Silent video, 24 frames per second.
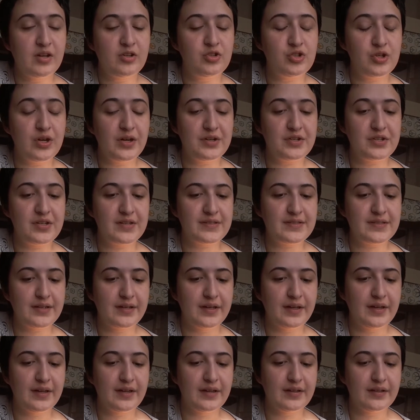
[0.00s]
drunk
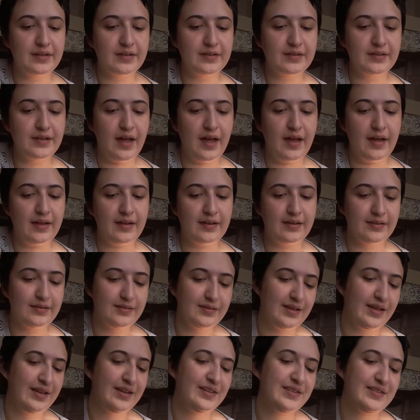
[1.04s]
Jessica
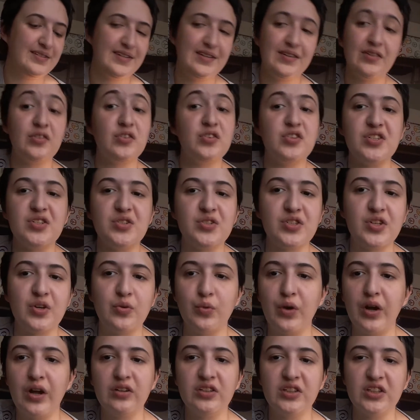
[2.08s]
didn't do so
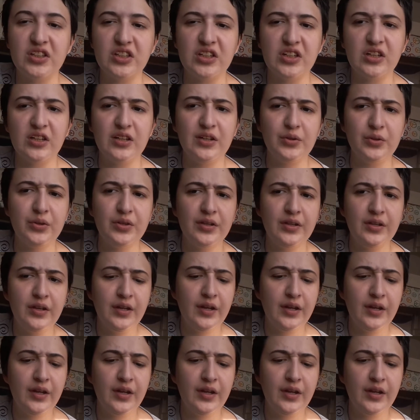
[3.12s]
well on her own.